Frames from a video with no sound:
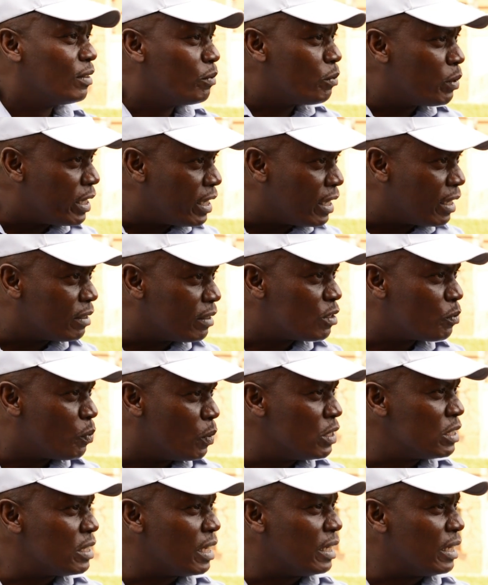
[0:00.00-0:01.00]
We
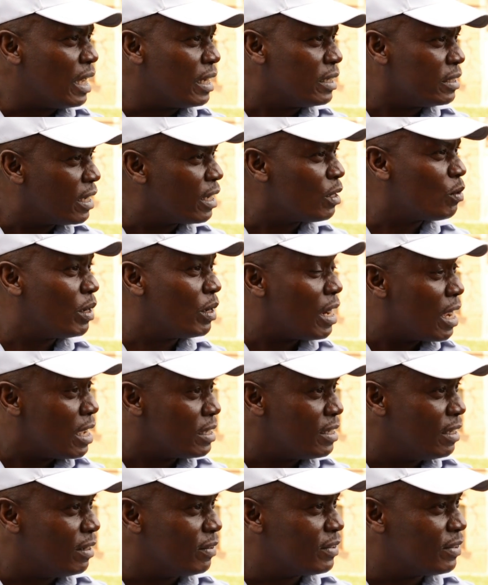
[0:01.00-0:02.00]
sponsored Ajaquad
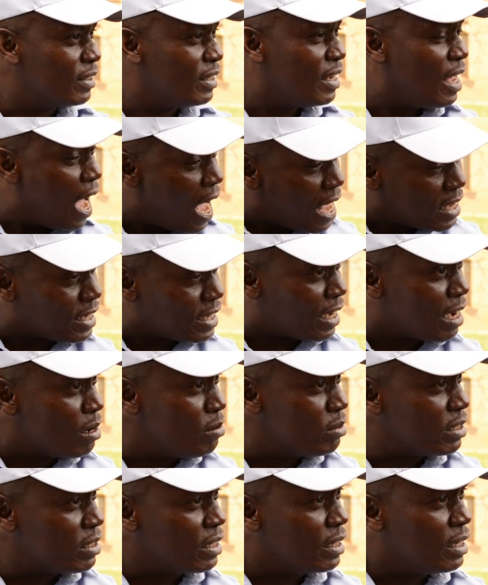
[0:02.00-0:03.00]
ourselves as a
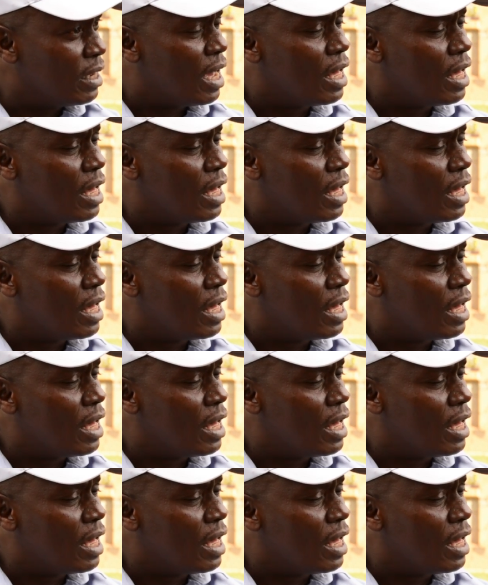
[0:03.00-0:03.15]
county.